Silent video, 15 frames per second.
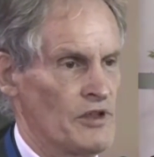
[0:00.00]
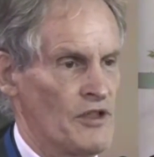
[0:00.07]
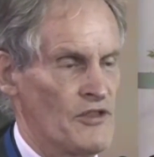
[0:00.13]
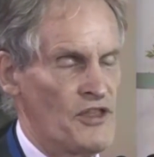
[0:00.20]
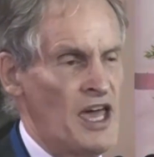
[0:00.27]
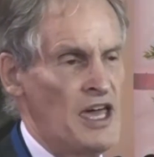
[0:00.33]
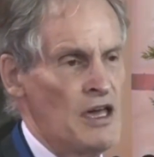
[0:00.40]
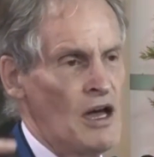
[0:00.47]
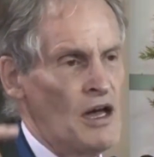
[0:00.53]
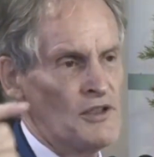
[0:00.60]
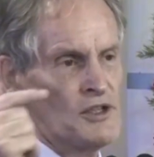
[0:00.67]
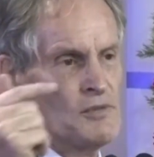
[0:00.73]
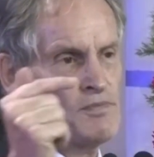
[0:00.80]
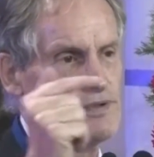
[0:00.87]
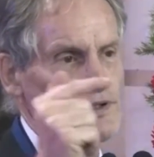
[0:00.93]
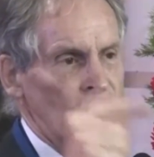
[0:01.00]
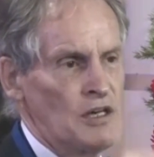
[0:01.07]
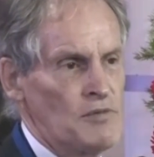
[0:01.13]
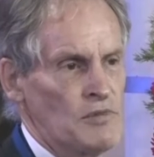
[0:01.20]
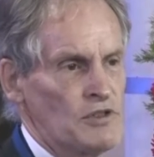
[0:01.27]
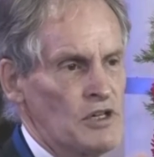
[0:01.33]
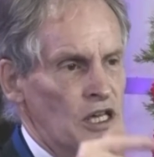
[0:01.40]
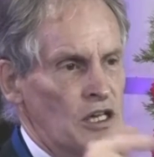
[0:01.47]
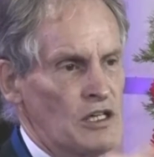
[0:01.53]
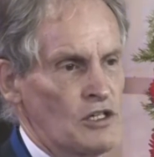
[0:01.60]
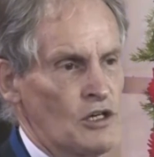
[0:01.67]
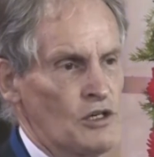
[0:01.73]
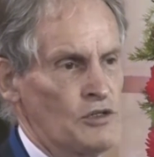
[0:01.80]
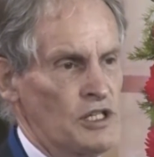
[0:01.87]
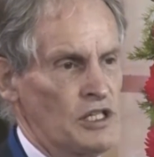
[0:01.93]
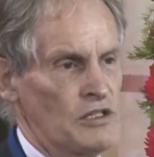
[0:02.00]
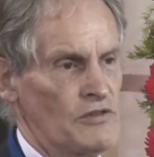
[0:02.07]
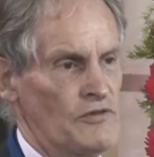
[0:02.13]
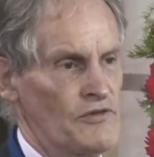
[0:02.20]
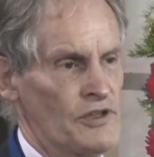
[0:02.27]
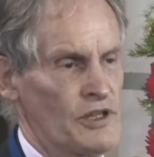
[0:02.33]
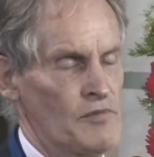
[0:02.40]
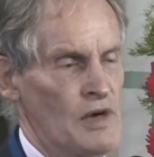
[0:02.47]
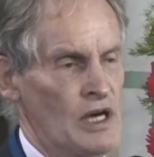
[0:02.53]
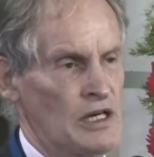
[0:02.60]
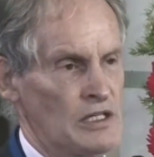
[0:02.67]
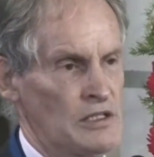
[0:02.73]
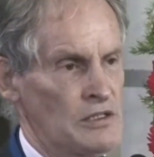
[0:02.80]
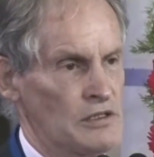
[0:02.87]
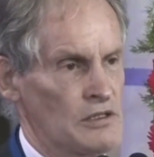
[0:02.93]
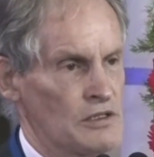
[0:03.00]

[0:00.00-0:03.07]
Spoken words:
They are the primary encoding for the mind.